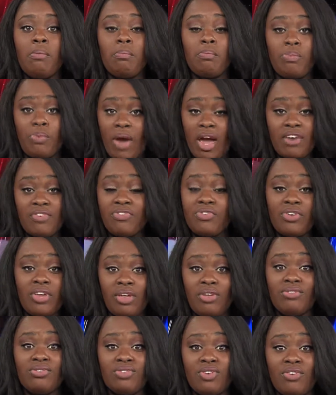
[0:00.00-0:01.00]
Bradford
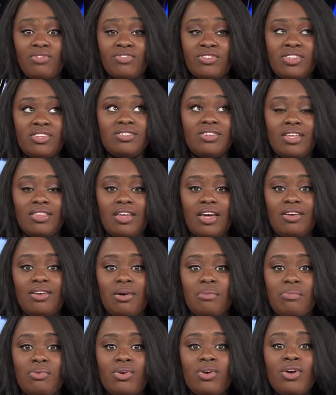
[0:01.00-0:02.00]
Health Services, and that
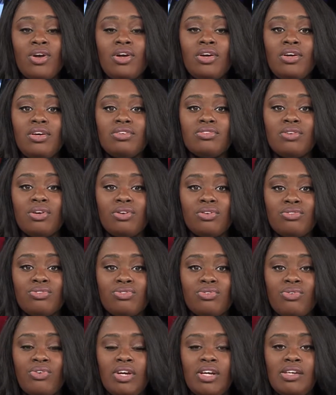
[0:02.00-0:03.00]
number is on your
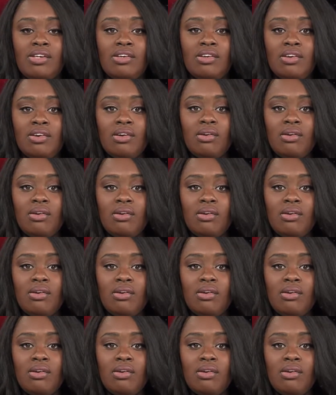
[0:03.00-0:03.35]
screen.